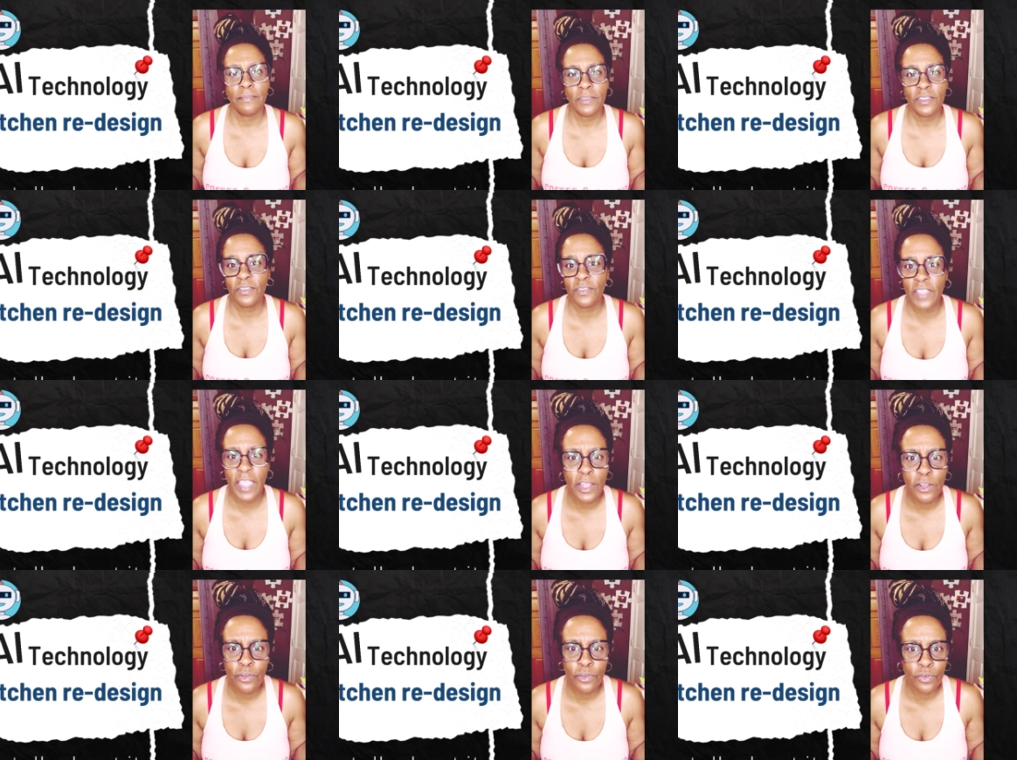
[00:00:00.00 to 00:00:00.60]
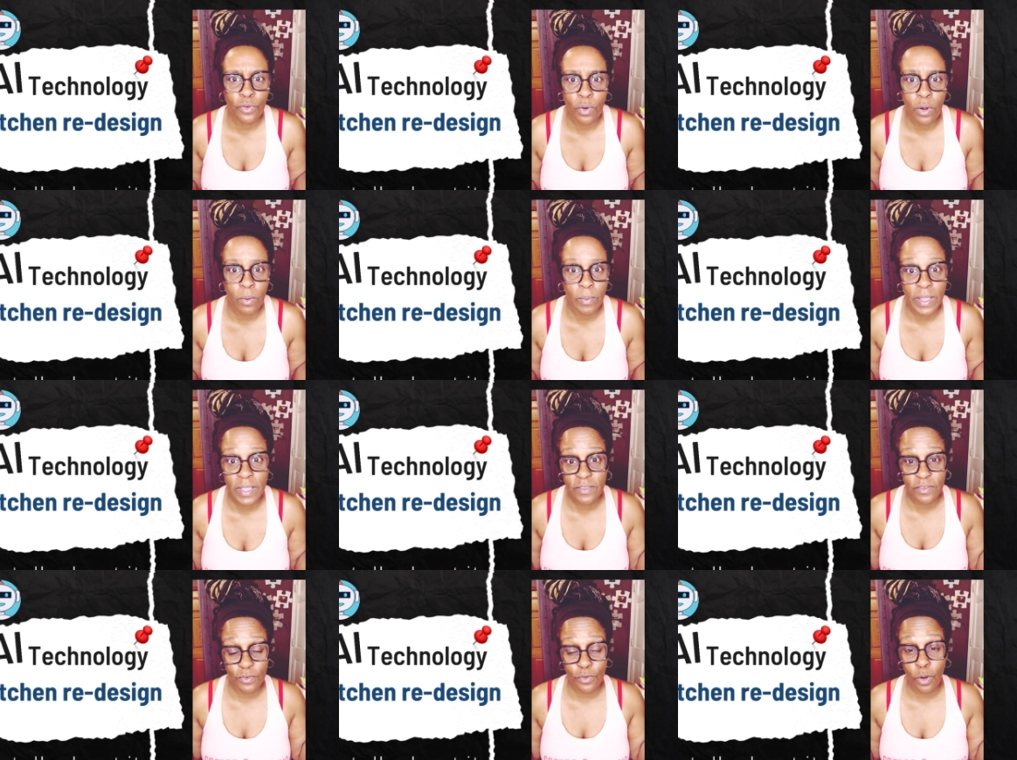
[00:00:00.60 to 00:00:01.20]
standard
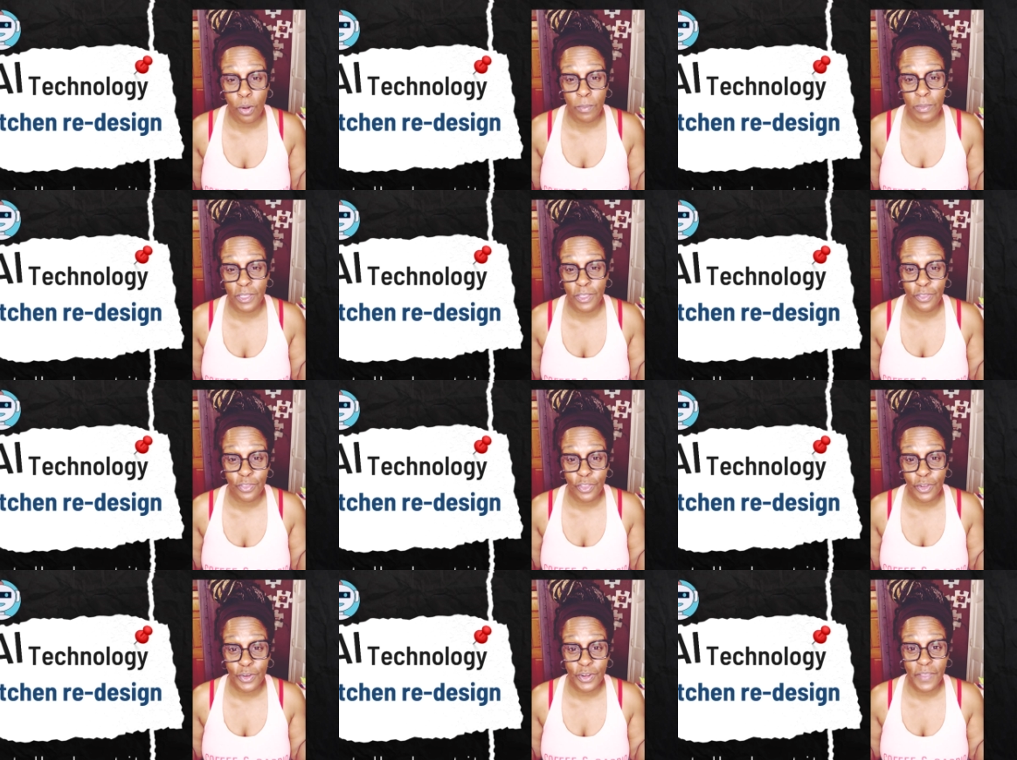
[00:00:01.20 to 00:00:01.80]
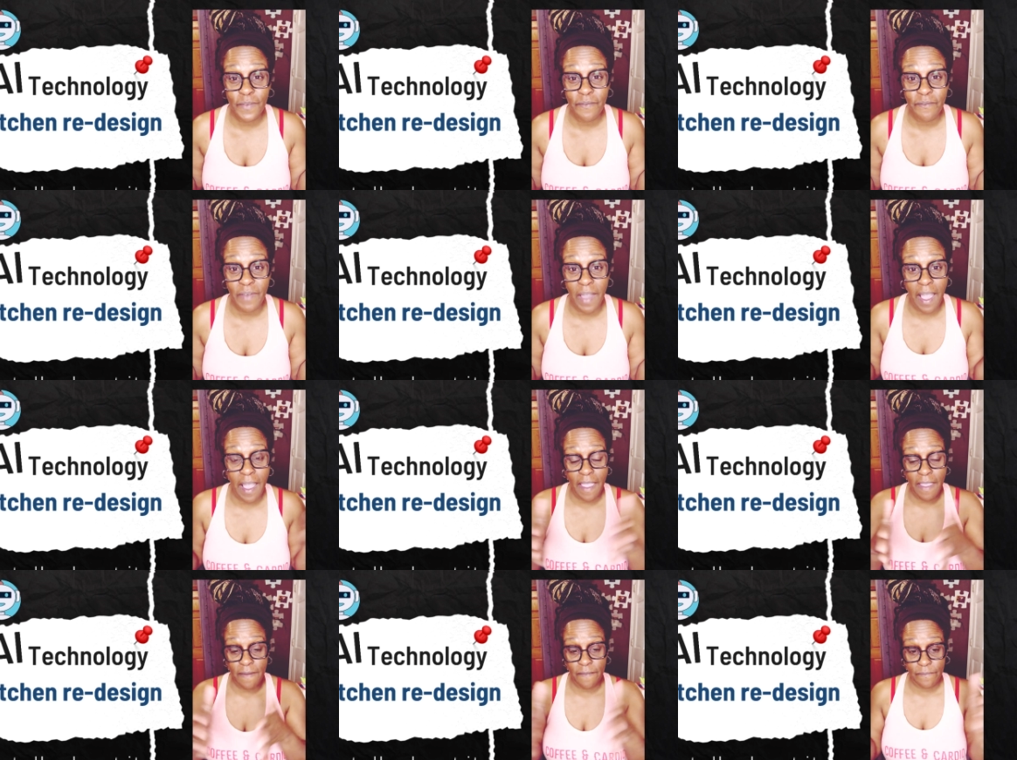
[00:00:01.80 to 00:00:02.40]
doorways are normally
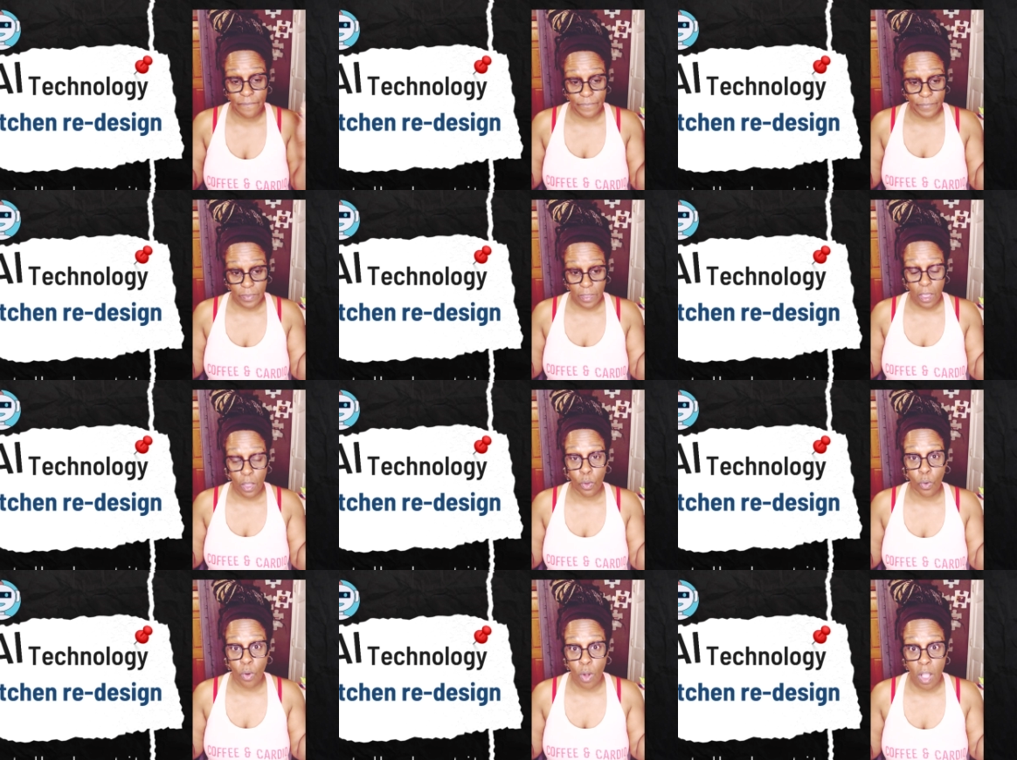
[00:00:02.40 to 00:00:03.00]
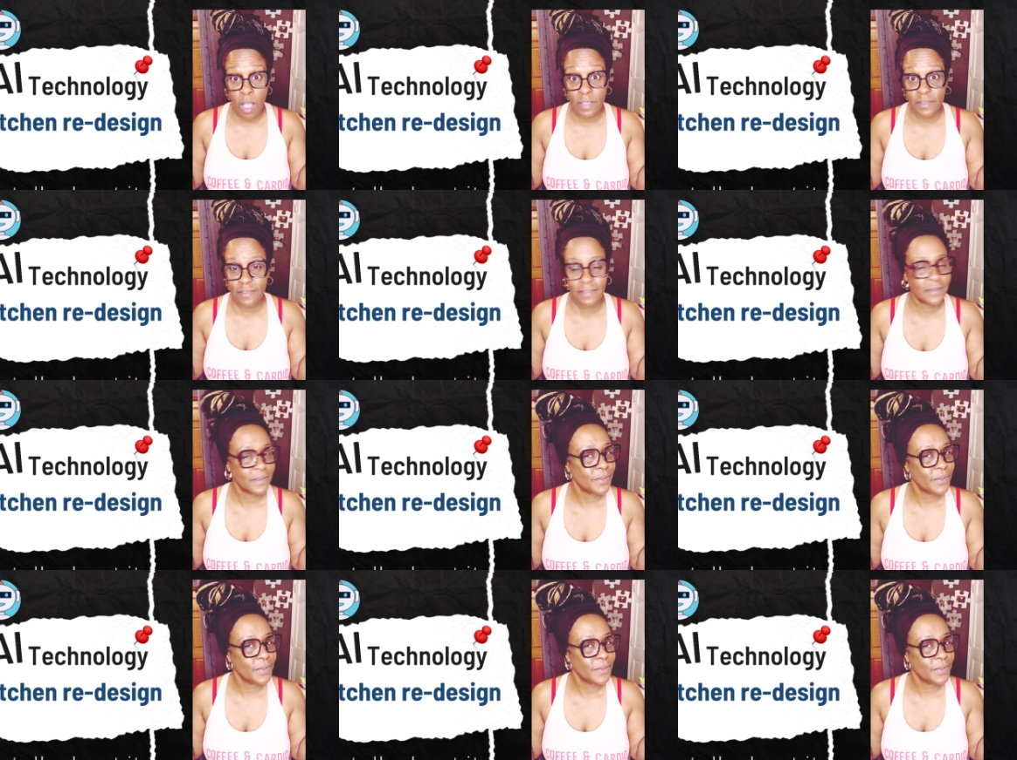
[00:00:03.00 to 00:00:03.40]
35 across.